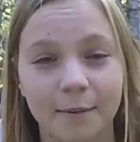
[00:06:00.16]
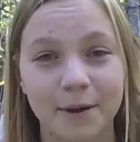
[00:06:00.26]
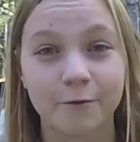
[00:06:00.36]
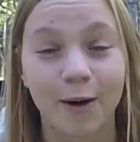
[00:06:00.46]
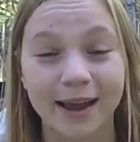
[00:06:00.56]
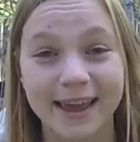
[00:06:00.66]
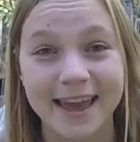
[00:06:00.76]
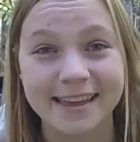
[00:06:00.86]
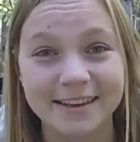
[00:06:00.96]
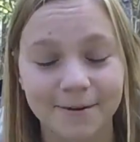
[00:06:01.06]
uh, my one
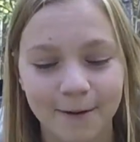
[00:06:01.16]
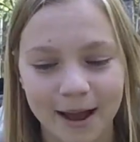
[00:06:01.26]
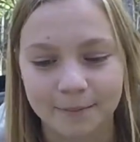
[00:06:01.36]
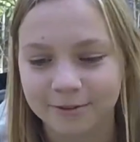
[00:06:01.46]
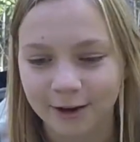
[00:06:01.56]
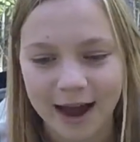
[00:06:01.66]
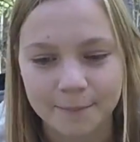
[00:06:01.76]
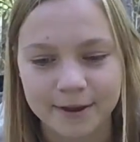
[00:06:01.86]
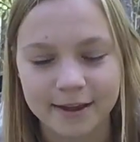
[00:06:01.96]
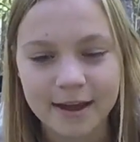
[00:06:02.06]
K giveaway. I'm so
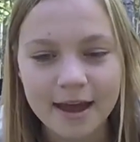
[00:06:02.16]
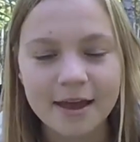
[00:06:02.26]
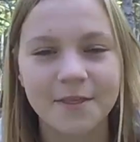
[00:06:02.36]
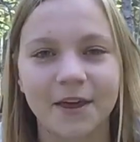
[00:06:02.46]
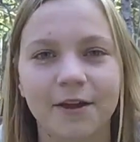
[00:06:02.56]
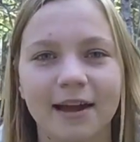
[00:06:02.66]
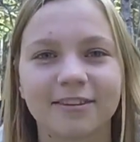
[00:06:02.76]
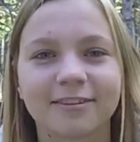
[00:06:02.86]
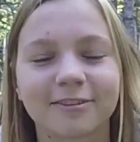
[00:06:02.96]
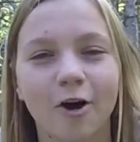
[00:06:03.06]
happy. Thank you
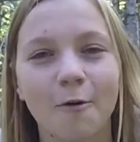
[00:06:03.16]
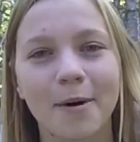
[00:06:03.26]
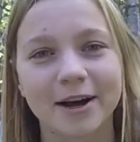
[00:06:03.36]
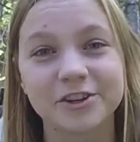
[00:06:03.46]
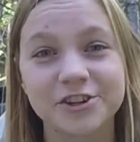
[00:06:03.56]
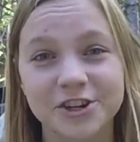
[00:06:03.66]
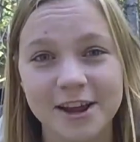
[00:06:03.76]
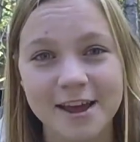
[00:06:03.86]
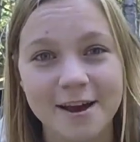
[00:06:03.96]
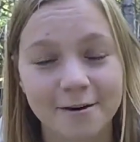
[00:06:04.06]
guys so much
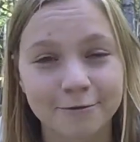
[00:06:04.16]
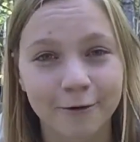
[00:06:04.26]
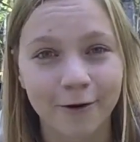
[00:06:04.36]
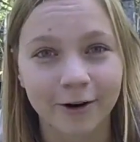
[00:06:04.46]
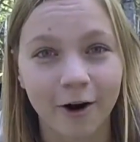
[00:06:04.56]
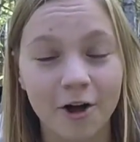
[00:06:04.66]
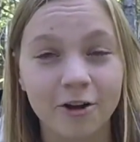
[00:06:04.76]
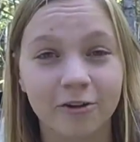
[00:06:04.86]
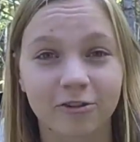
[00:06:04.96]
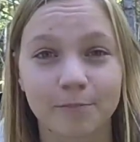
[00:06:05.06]
for all
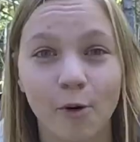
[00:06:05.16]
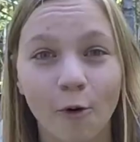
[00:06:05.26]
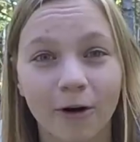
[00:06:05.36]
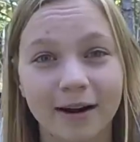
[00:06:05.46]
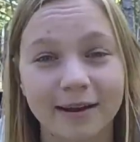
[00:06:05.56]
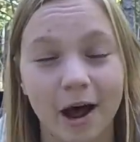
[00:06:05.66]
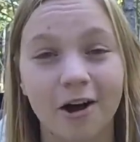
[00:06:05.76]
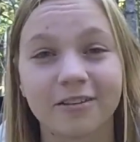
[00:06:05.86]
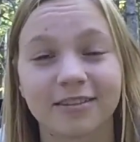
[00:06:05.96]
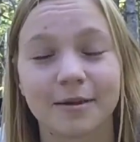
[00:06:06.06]
your support. It
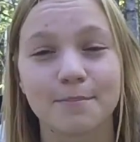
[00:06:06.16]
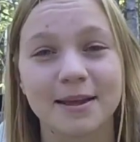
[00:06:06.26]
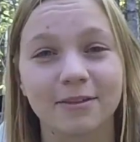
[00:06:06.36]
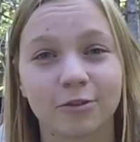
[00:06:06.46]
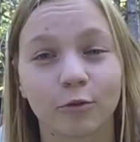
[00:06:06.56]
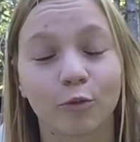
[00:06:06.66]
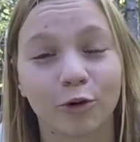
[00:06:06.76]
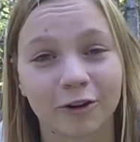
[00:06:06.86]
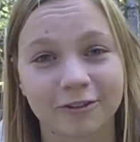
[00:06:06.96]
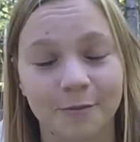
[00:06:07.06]
honestly means the
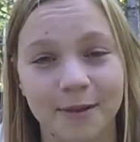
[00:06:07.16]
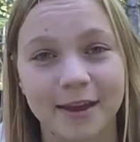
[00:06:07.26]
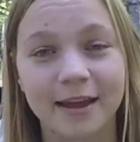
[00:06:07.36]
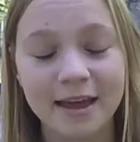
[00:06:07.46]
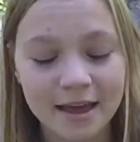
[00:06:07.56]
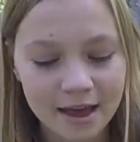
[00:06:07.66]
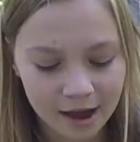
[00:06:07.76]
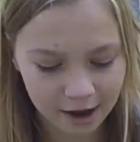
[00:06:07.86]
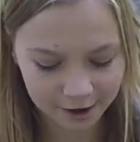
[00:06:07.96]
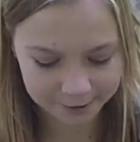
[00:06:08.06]
world to me.
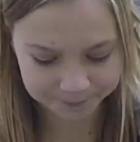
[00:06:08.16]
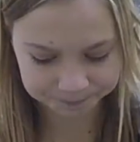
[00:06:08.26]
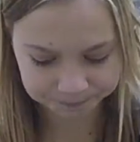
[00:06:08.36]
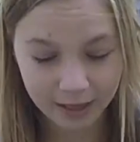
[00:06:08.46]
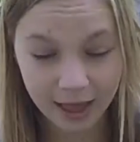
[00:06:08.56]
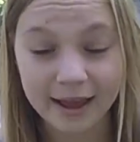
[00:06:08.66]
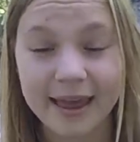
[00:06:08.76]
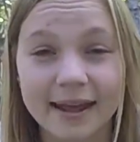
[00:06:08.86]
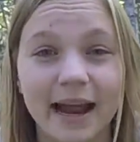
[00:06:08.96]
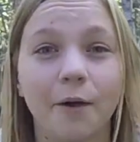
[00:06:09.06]
Um,
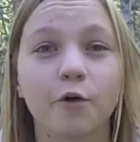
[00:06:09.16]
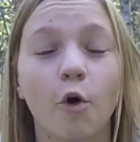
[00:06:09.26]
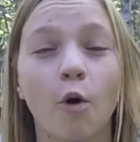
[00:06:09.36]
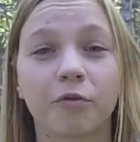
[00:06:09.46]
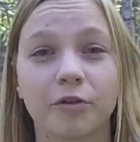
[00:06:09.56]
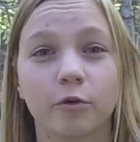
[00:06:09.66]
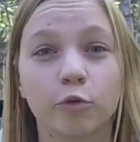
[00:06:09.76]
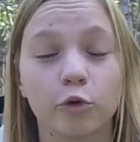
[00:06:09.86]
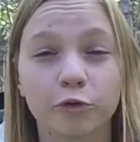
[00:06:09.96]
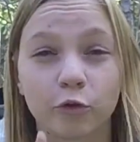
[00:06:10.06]
again, I'll go over the
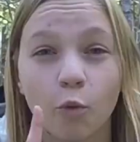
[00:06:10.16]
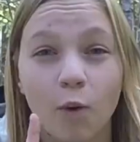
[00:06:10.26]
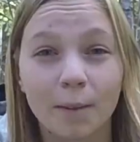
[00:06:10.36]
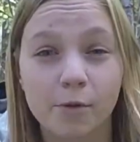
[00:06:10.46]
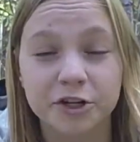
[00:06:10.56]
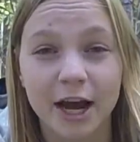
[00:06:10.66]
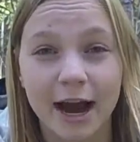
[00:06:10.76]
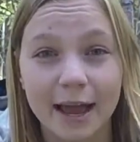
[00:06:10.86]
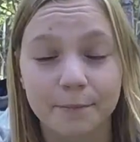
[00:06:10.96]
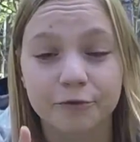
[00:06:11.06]
rules one more
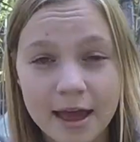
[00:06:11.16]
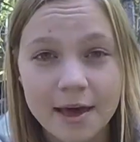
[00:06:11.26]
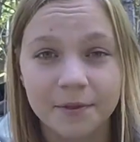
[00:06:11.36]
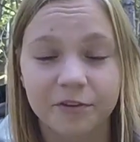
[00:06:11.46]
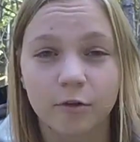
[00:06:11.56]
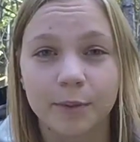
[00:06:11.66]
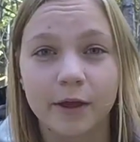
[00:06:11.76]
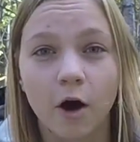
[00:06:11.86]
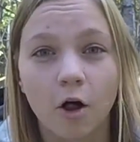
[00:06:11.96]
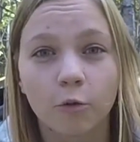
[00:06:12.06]
time. This will
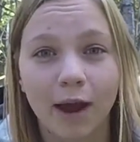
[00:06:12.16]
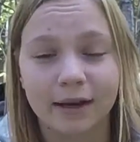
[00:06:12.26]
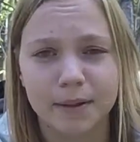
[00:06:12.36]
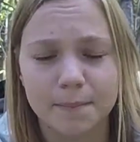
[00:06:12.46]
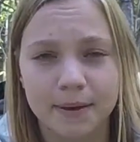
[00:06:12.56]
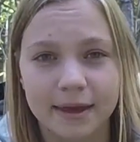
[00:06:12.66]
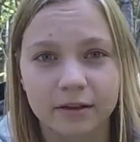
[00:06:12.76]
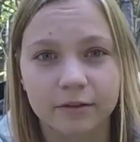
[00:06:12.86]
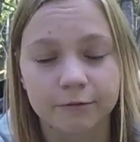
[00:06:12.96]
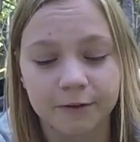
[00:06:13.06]
be all randomly
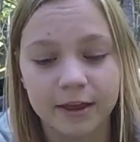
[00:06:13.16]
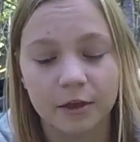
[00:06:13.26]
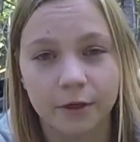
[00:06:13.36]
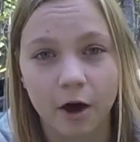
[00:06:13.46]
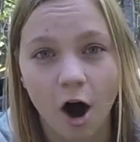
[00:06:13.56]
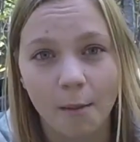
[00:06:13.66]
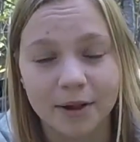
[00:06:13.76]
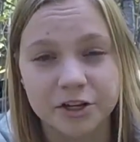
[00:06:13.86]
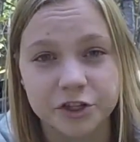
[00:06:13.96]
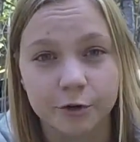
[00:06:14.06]
picked via the
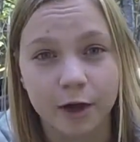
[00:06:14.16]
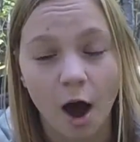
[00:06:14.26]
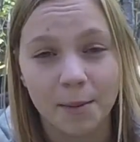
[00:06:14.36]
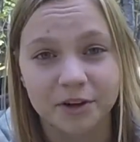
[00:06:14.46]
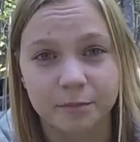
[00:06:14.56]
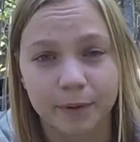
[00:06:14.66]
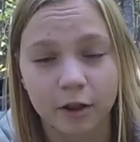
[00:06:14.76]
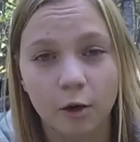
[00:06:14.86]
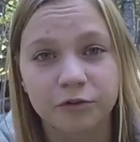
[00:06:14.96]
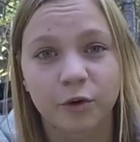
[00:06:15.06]
comment you commented
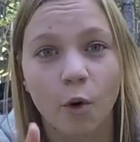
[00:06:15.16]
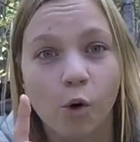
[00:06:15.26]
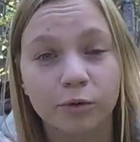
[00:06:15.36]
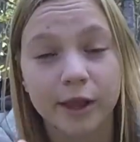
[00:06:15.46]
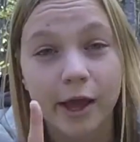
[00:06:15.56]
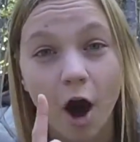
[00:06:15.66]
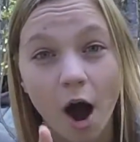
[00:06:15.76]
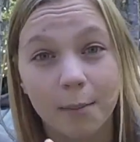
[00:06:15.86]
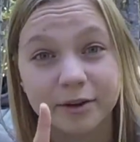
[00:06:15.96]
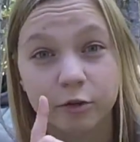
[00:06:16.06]
below, so only
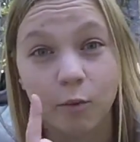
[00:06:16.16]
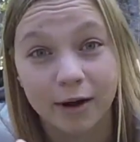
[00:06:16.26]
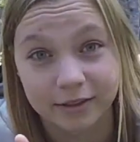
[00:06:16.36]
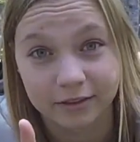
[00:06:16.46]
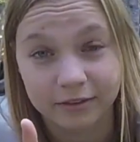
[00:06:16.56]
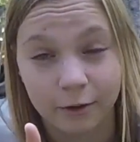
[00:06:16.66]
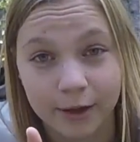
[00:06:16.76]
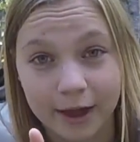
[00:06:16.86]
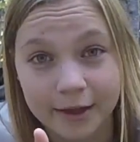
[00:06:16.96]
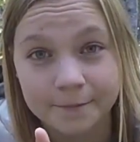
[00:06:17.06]
comment once,
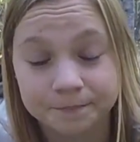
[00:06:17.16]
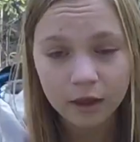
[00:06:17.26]
okay?